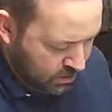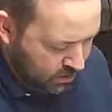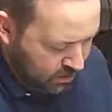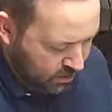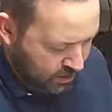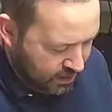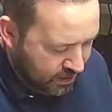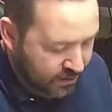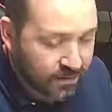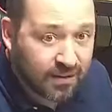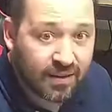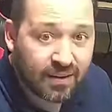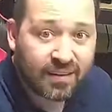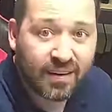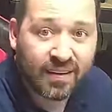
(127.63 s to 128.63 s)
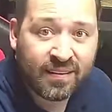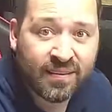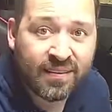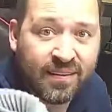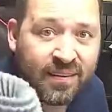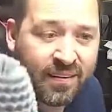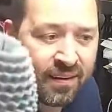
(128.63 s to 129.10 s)
yeah, it did.
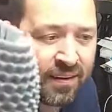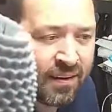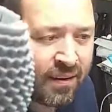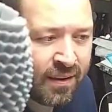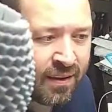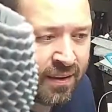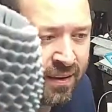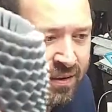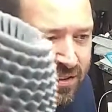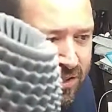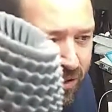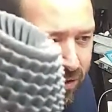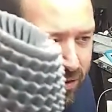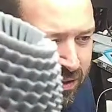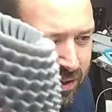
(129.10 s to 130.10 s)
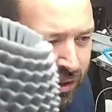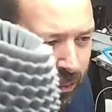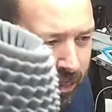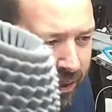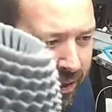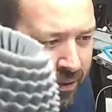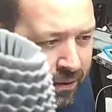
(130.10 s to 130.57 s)
So a little
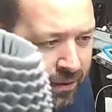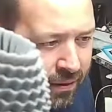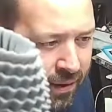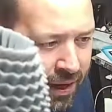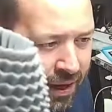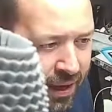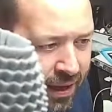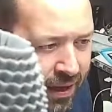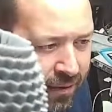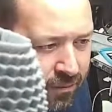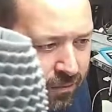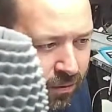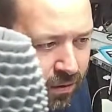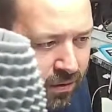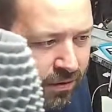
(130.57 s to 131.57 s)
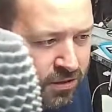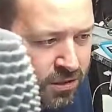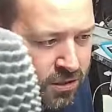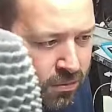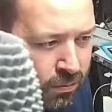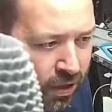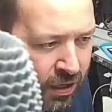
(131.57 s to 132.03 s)
bit, not really
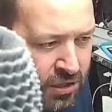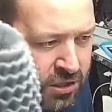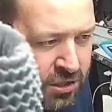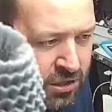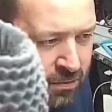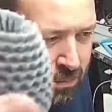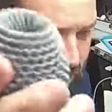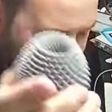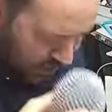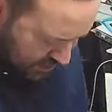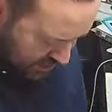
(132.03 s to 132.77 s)
too much, but